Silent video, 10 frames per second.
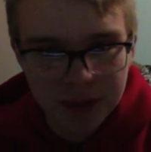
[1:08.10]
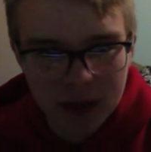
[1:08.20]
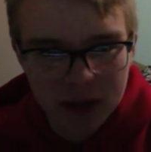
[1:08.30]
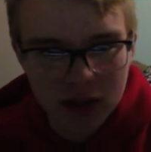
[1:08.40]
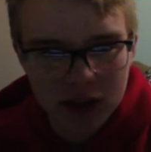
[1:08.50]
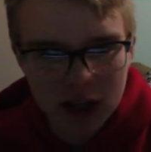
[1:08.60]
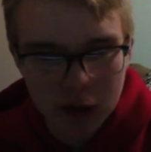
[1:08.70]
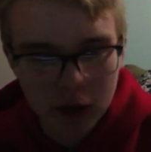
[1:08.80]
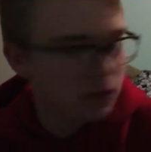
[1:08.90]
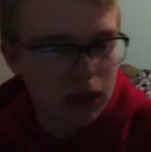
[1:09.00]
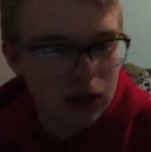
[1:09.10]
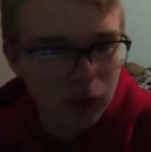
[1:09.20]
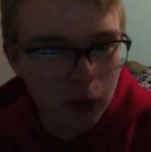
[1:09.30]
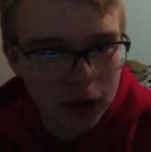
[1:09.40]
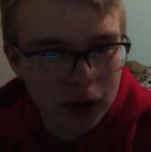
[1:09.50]
that's a secret. The
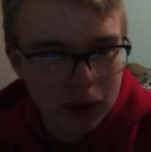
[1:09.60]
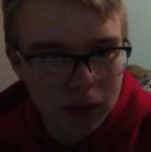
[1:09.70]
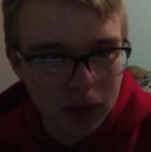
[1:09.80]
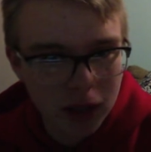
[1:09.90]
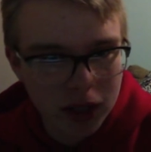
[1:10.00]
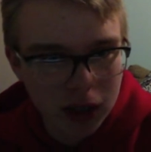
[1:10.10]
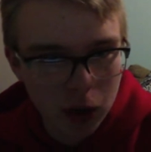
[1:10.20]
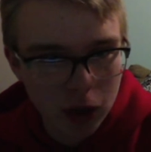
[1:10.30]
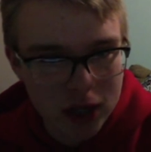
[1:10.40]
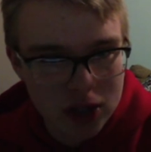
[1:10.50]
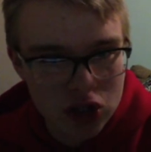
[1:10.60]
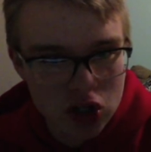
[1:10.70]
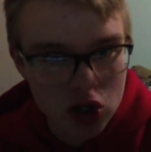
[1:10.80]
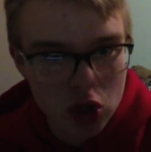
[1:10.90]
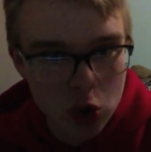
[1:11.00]
euphonium can play the organ
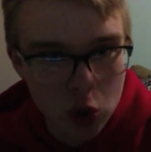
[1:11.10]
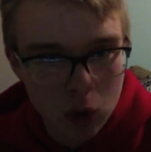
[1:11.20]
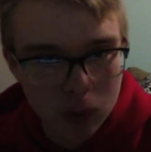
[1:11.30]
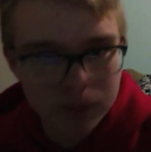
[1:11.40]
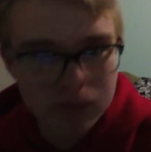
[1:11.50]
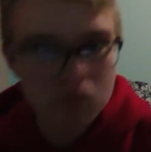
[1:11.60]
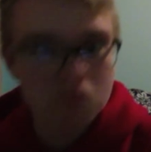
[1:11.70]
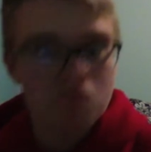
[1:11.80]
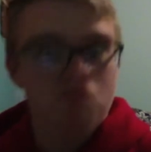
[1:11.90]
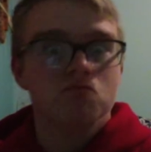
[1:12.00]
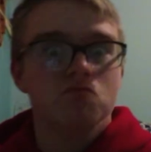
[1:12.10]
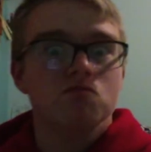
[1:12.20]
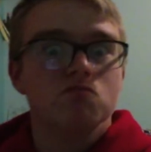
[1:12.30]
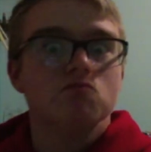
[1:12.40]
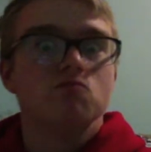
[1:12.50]
too.
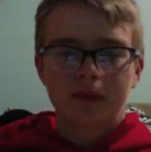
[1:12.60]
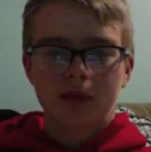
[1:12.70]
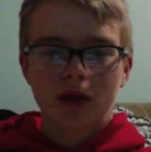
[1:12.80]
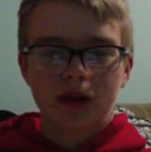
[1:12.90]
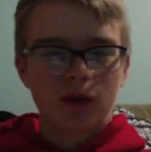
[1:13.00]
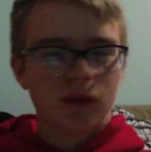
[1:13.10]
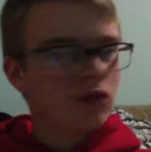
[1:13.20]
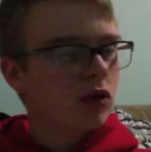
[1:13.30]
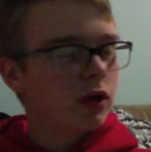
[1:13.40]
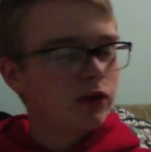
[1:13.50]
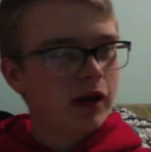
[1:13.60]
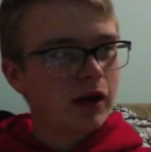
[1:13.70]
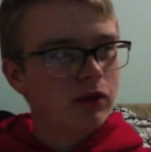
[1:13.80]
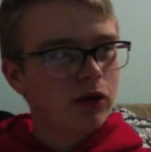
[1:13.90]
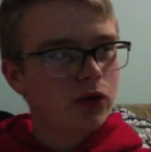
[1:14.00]
Now that we've crossed that
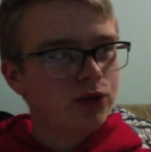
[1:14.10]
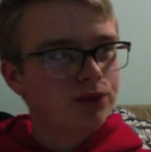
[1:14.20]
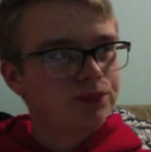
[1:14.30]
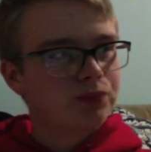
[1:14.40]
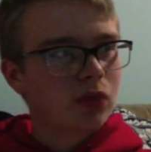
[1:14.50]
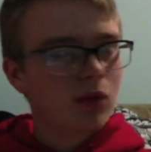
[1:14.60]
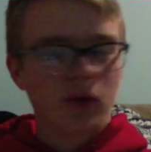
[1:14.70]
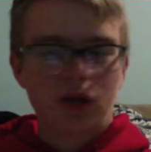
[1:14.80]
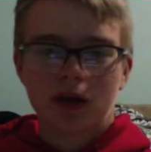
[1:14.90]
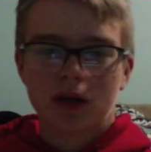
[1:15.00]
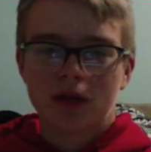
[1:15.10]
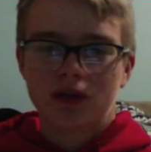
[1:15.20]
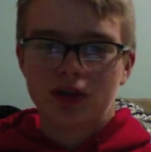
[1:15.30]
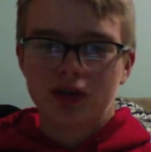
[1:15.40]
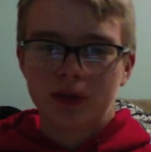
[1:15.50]
road, we can
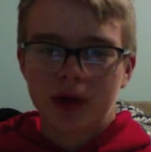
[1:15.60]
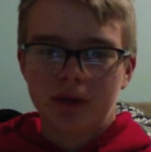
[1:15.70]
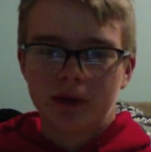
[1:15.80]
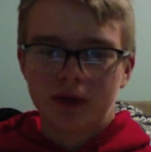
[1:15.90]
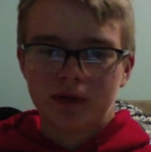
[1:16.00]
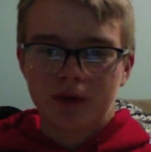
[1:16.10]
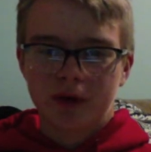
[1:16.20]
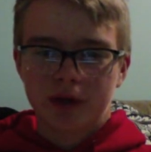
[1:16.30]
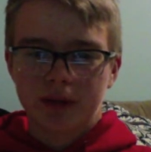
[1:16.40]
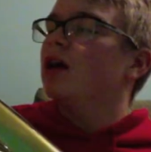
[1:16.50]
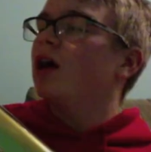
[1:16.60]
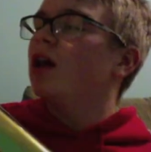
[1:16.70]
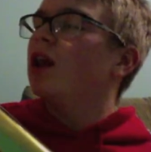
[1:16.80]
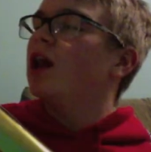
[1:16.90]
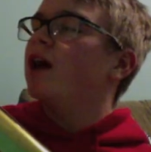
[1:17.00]
continue on with the euphonium.
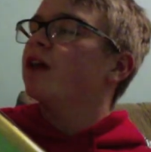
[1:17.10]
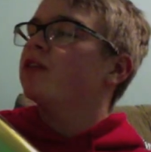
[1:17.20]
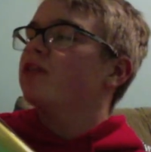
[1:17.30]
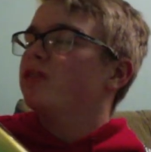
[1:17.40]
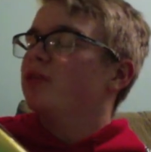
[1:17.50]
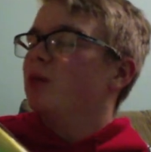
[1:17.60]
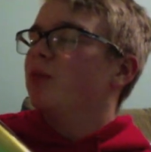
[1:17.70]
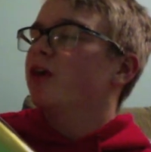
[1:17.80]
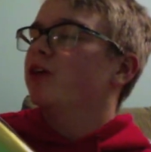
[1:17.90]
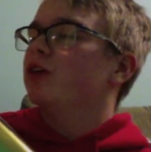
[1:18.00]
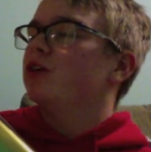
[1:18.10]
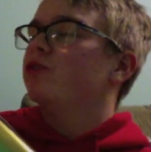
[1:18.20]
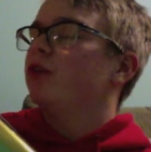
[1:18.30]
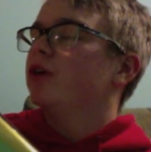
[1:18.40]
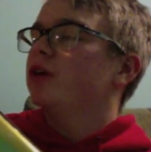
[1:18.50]
Alas, my great
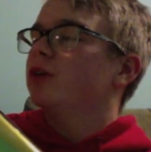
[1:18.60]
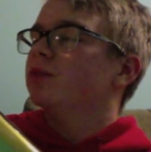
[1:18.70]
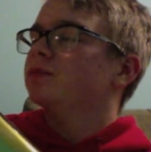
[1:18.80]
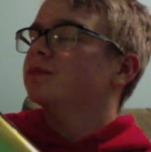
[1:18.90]
euphonium,